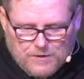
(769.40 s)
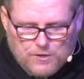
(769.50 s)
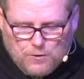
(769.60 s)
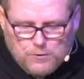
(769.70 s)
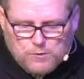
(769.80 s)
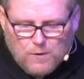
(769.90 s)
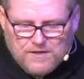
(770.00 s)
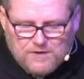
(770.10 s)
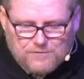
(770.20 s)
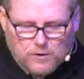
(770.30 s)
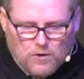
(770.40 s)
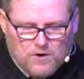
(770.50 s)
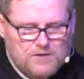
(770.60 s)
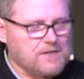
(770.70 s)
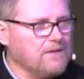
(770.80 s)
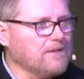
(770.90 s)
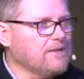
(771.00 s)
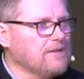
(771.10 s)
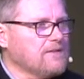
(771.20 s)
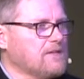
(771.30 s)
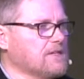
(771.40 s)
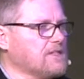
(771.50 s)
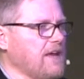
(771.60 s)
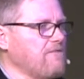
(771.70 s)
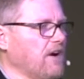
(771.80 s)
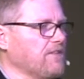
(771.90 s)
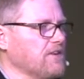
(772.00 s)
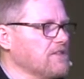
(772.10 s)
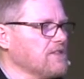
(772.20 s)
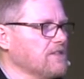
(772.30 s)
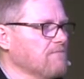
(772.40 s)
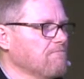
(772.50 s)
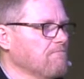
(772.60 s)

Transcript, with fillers: Use what you've learned to save others.